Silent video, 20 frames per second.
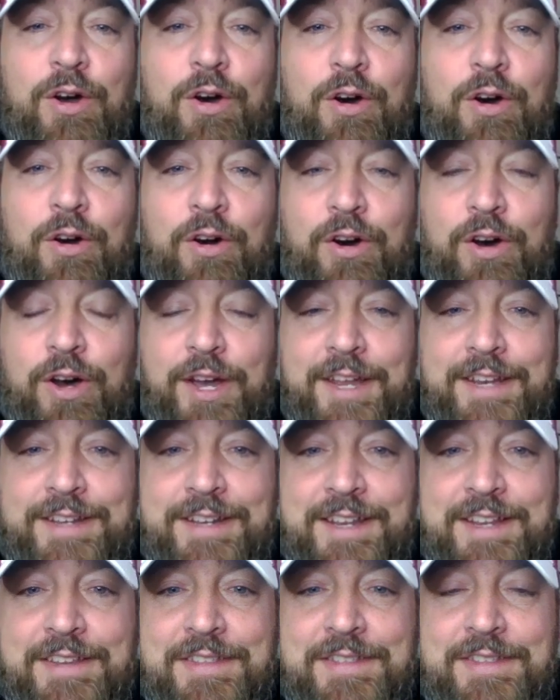on
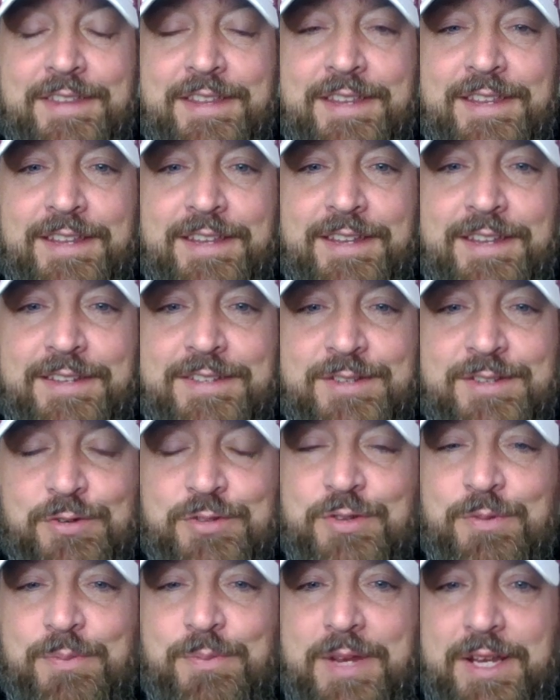the
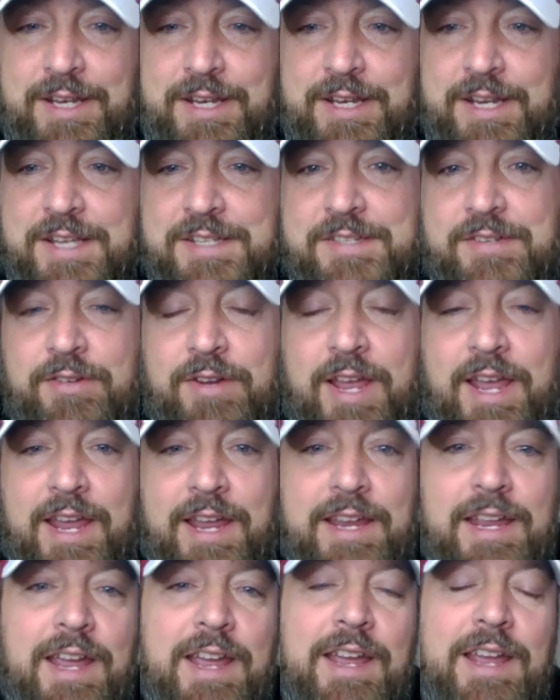social media
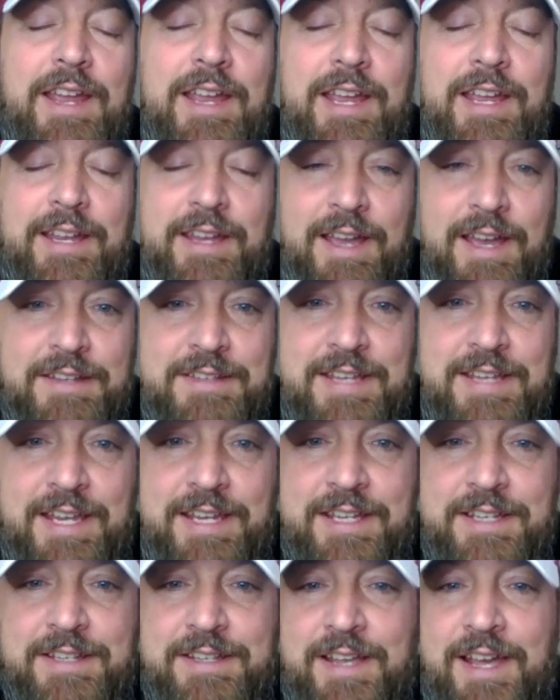yesterday, it got
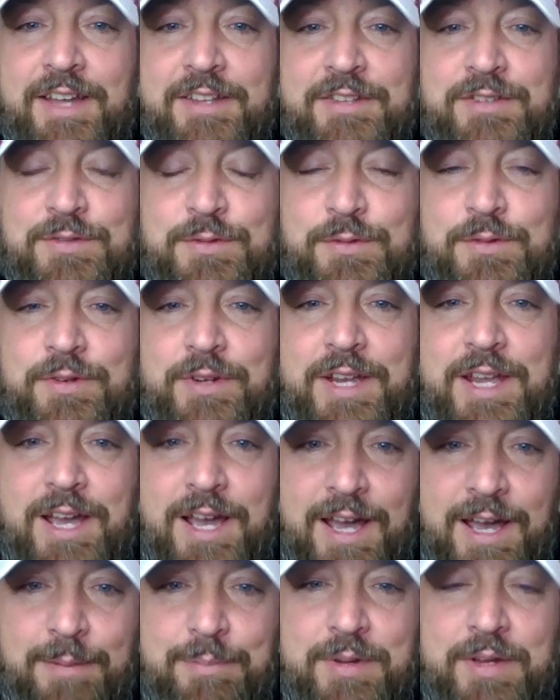taken down due to
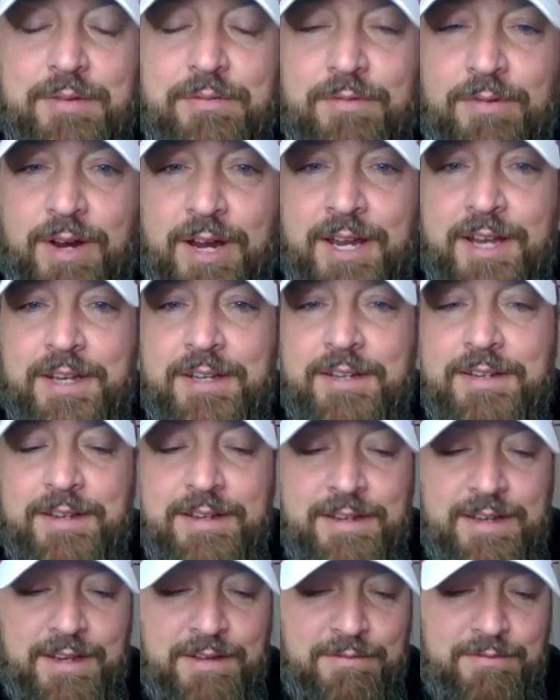copyright
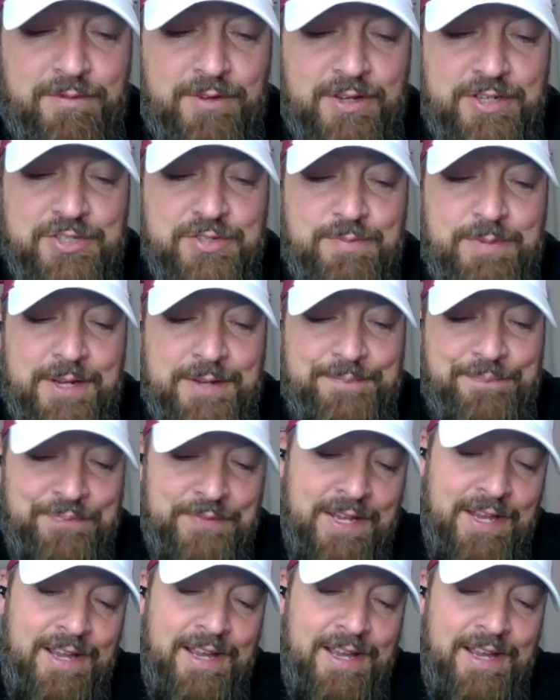infringement.